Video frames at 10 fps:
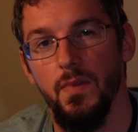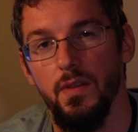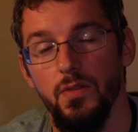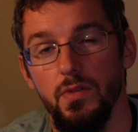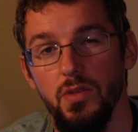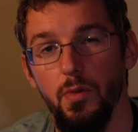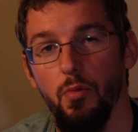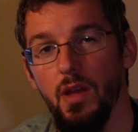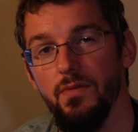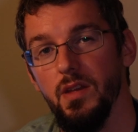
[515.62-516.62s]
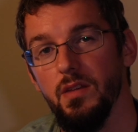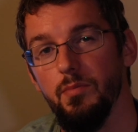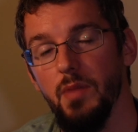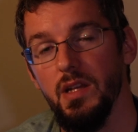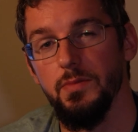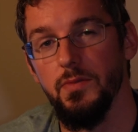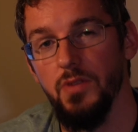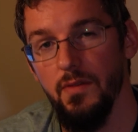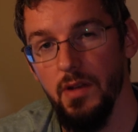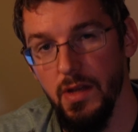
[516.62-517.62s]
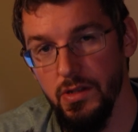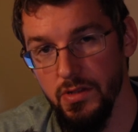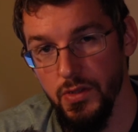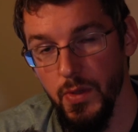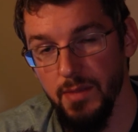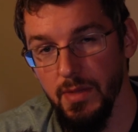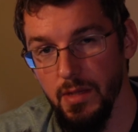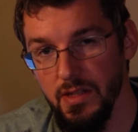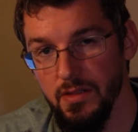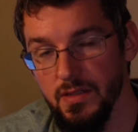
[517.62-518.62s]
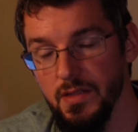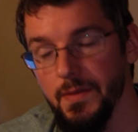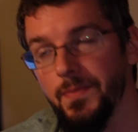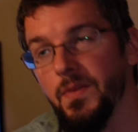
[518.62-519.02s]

So assuming we have a maximum travel of 120 millimeters,